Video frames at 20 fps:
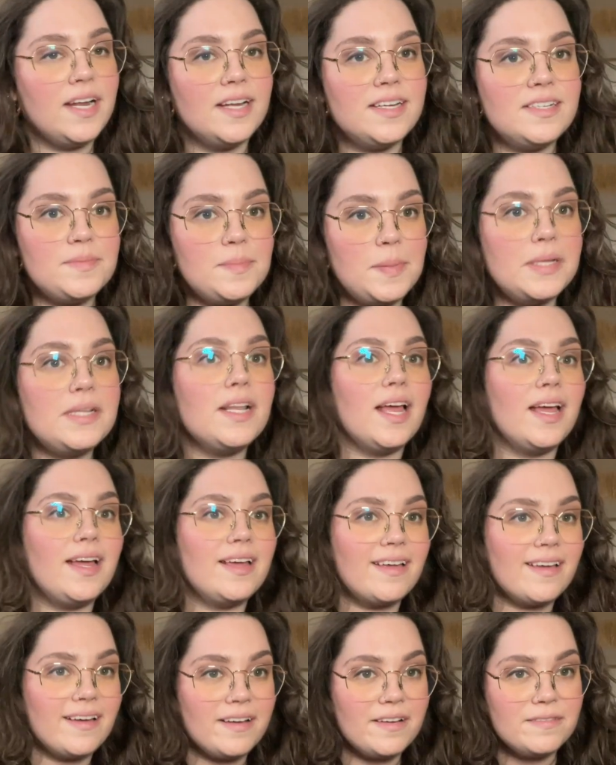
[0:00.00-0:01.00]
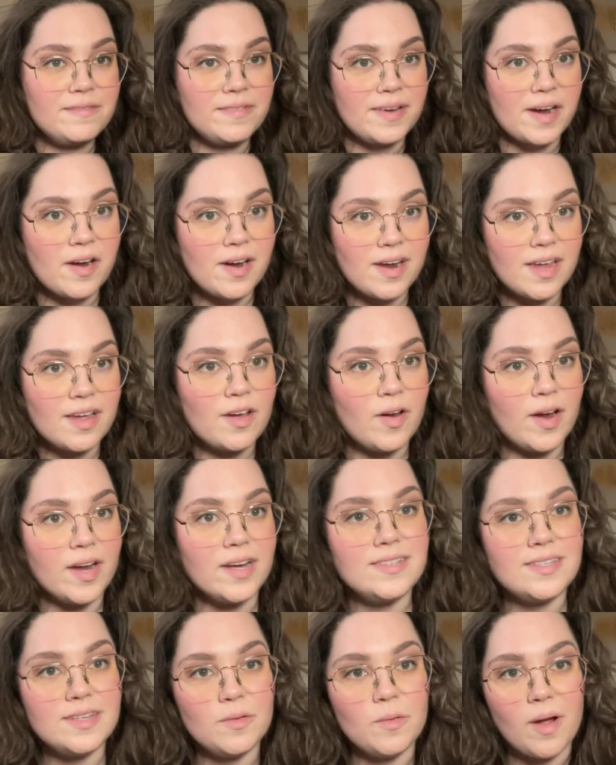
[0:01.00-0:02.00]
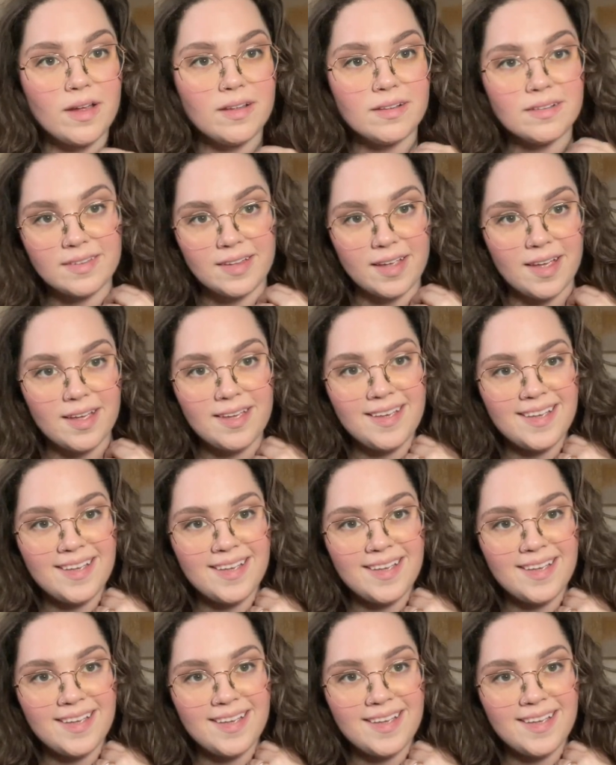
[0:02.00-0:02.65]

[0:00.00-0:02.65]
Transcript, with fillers: It's been like a very crazy wild day.